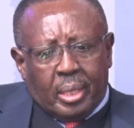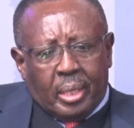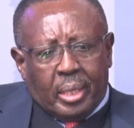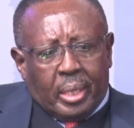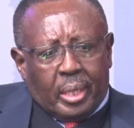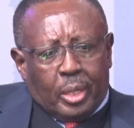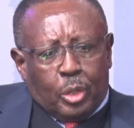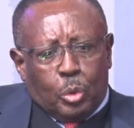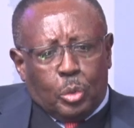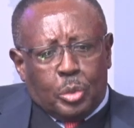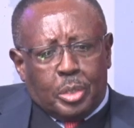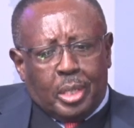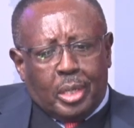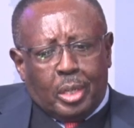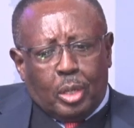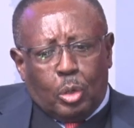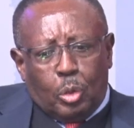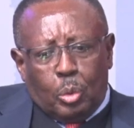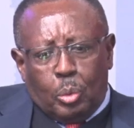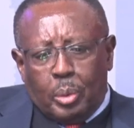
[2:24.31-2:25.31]
And those
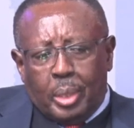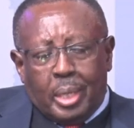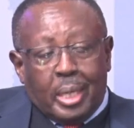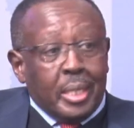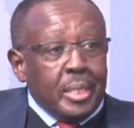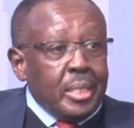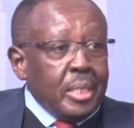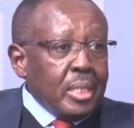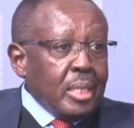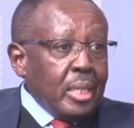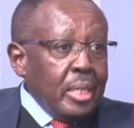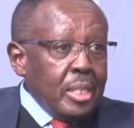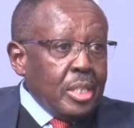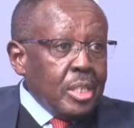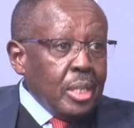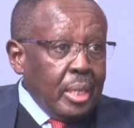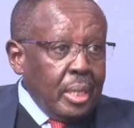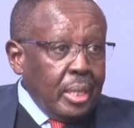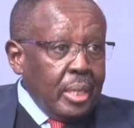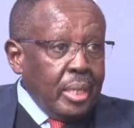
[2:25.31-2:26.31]
include
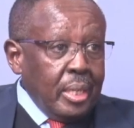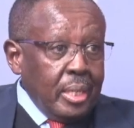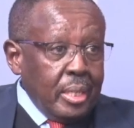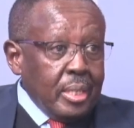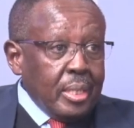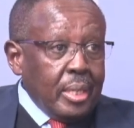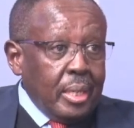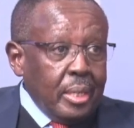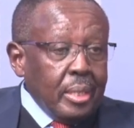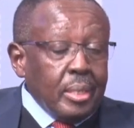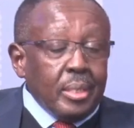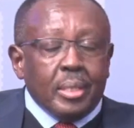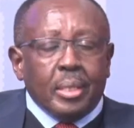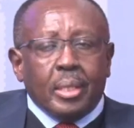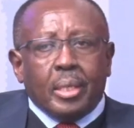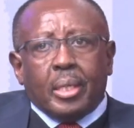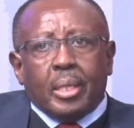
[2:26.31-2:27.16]
legislature in this case,